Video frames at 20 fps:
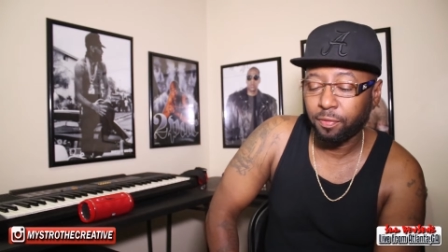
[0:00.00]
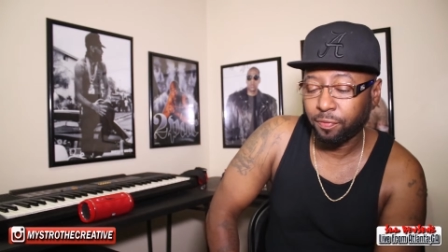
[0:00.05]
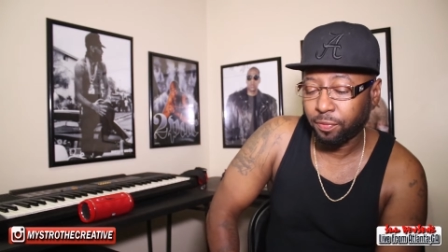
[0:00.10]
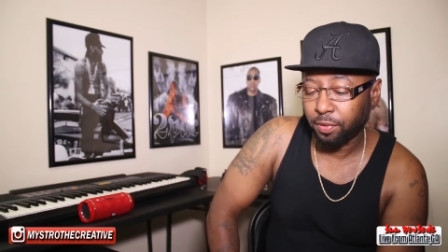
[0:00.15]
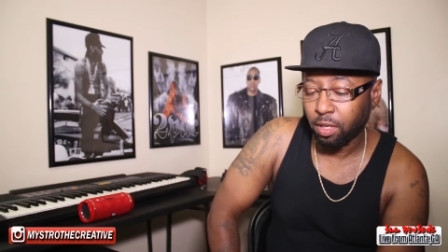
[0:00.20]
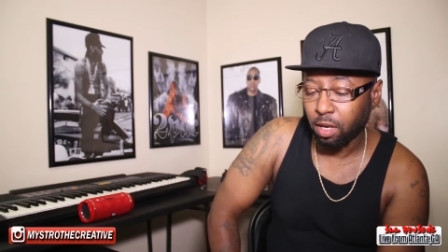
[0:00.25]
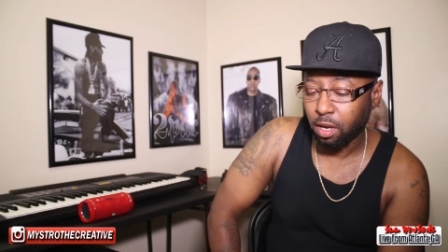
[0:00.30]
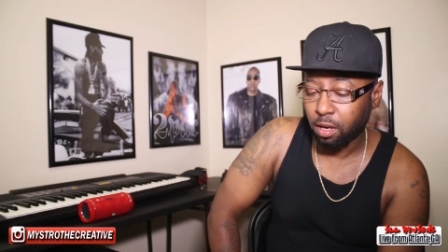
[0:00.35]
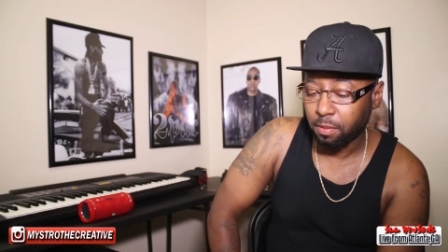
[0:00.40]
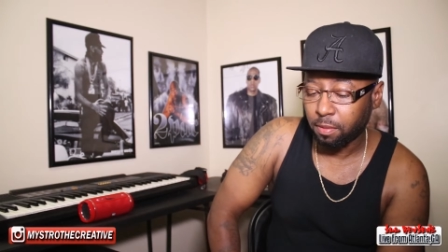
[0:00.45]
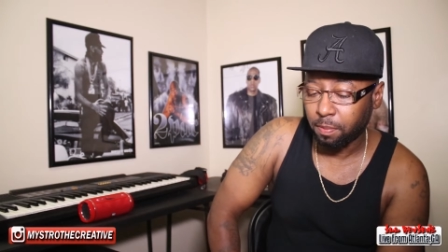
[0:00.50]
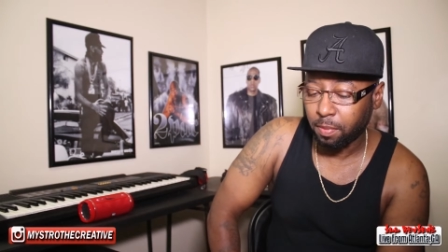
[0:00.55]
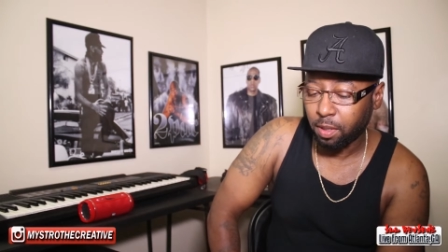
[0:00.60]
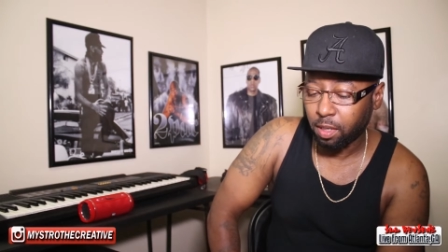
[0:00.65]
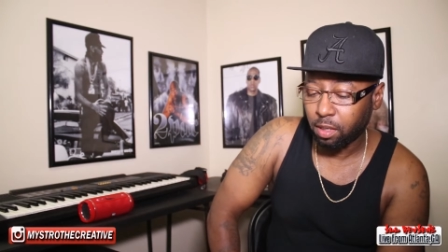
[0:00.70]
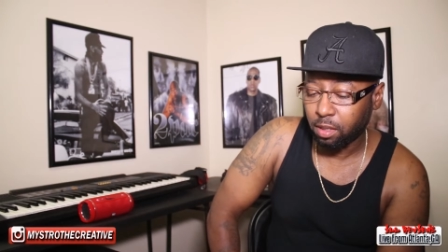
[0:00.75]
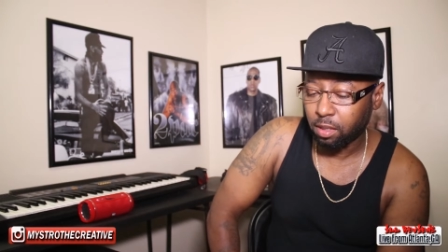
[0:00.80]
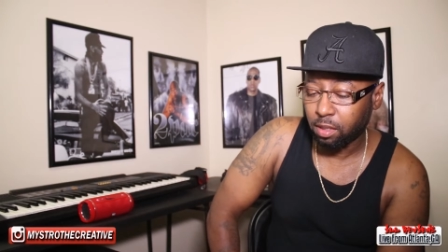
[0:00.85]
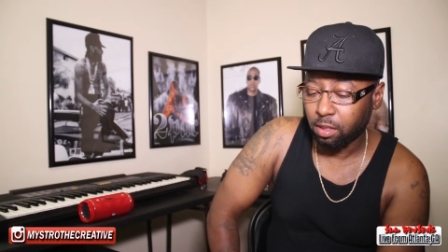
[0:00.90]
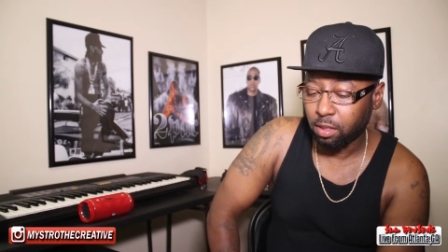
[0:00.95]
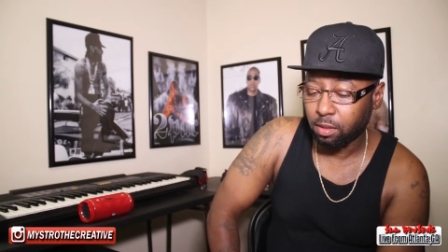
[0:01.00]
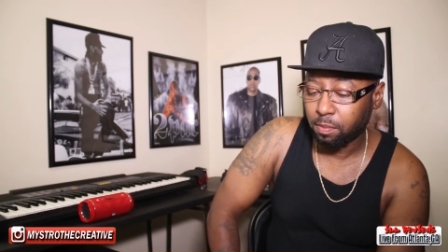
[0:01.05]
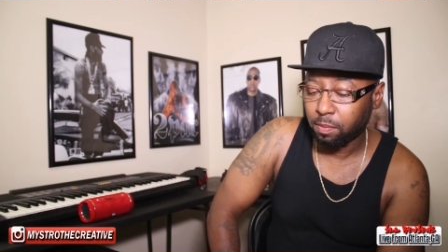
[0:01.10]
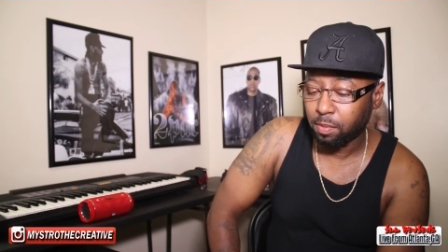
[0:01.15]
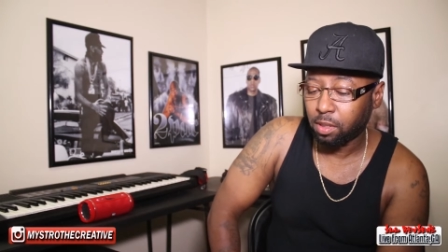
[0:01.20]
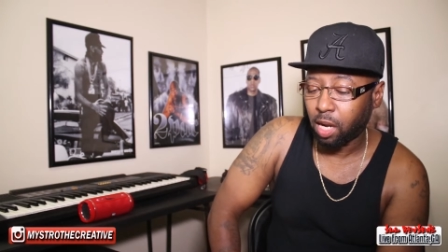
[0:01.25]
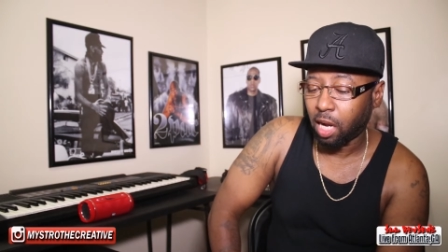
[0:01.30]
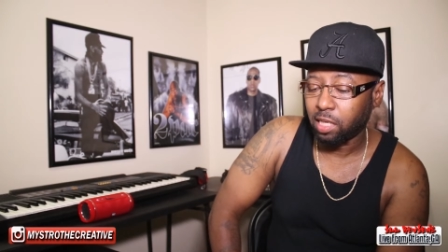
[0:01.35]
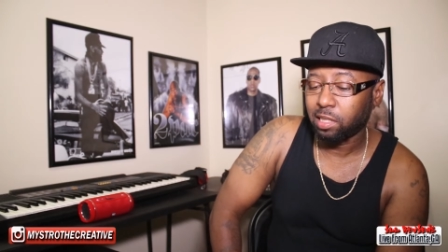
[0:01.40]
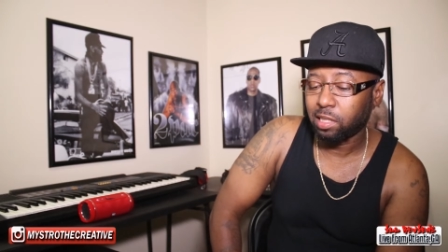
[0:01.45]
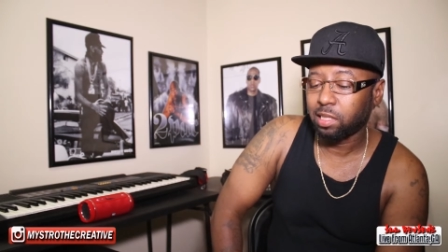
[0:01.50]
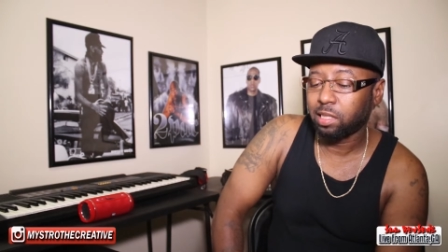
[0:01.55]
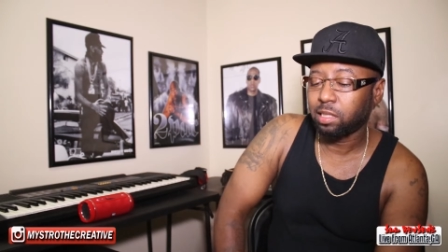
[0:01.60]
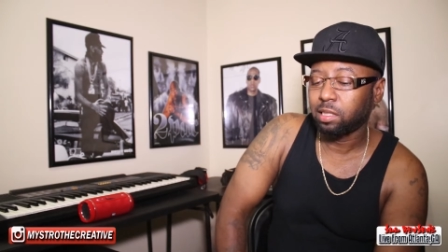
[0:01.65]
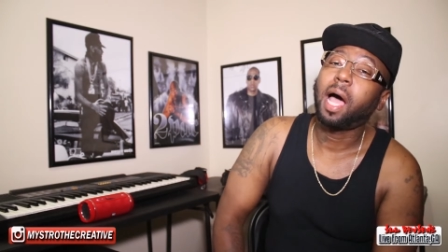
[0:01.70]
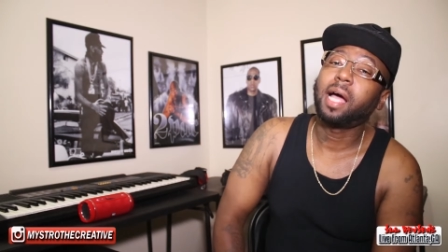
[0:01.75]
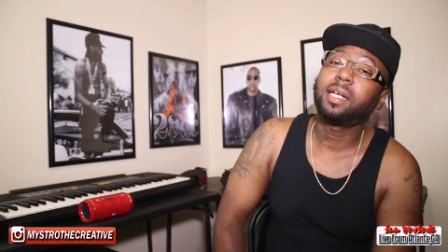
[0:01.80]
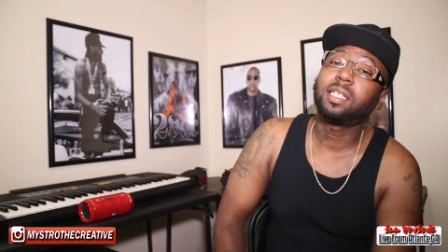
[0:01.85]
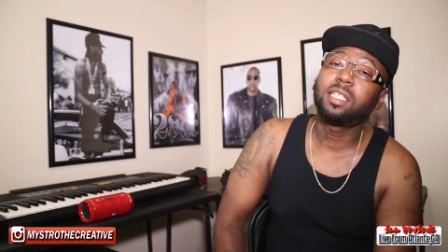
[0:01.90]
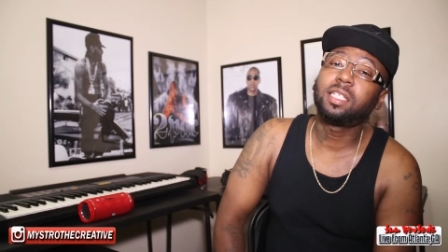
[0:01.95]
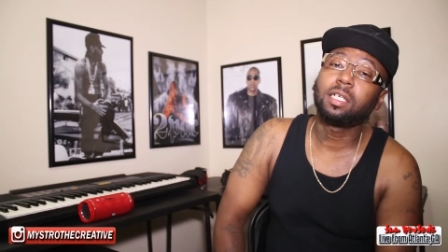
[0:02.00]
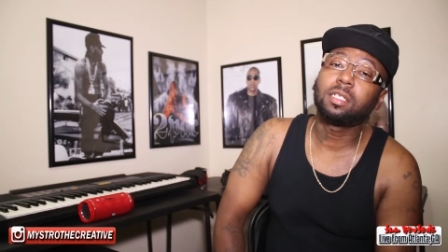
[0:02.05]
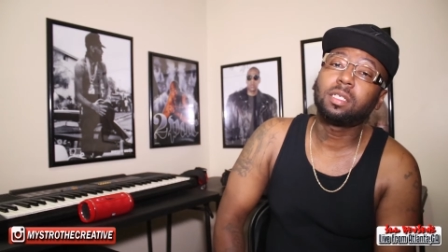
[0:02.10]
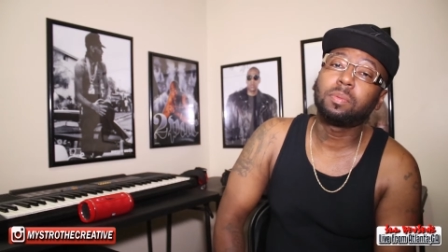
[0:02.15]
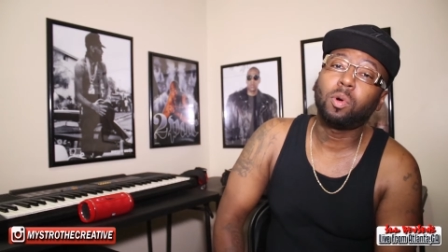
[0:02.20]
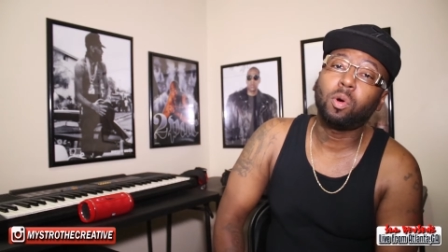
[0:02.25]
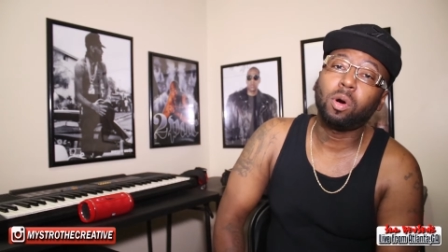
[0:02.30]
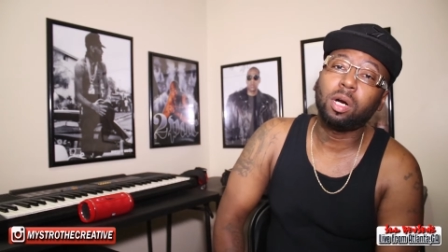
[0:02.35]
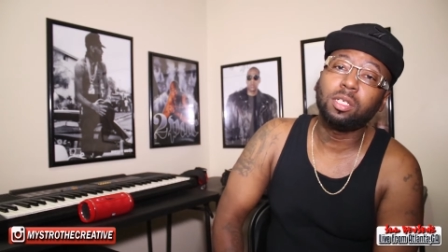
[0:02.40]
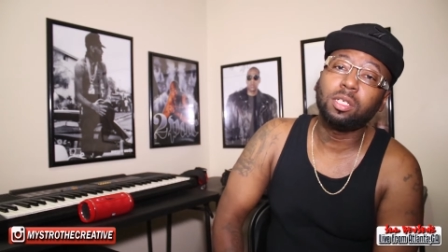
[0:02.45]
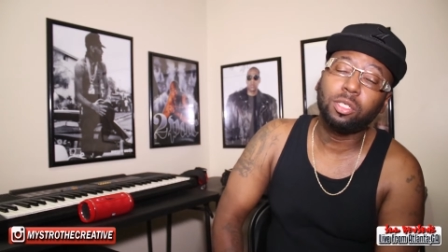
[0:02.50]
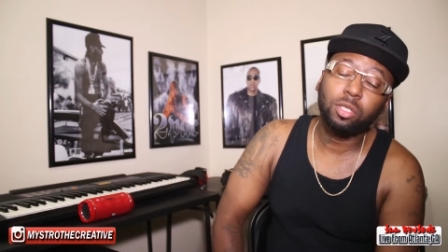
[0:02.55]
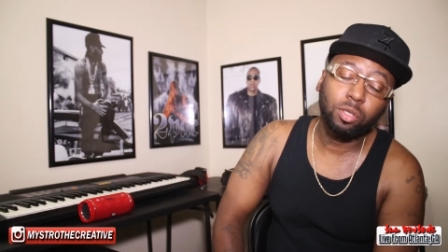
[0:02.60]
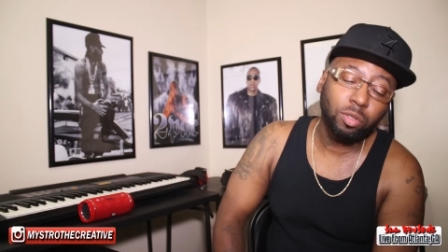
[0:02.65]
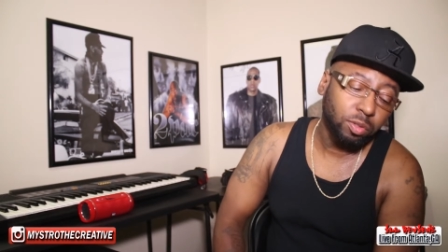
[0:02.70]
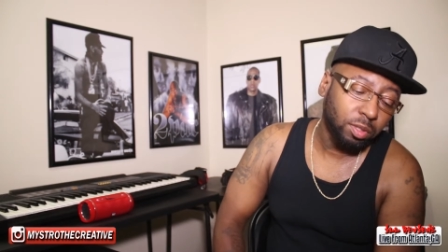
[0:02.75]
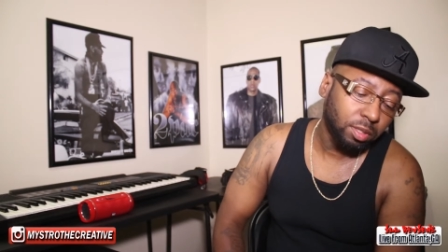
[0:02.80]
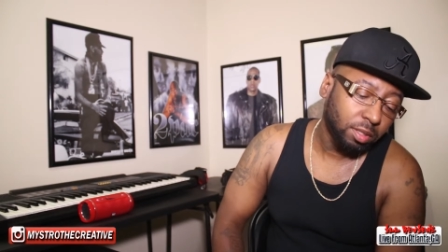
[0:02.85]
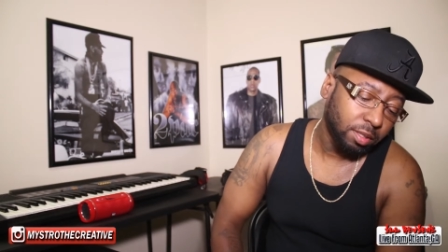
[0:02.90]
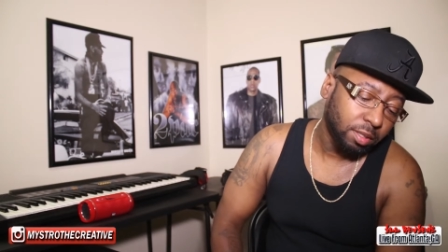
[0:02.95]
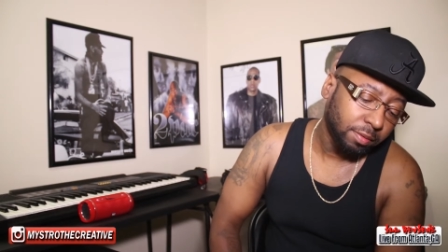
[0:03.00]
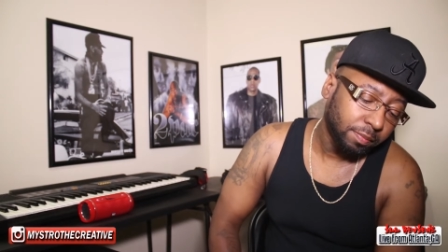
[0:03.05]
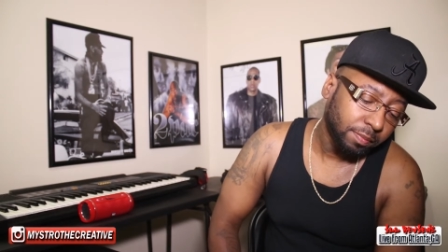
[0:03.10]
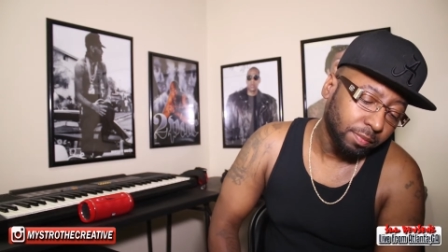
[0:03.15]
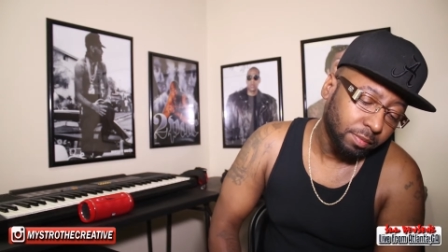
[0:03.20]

for y'all, man. Um, I just I just took some orange juice,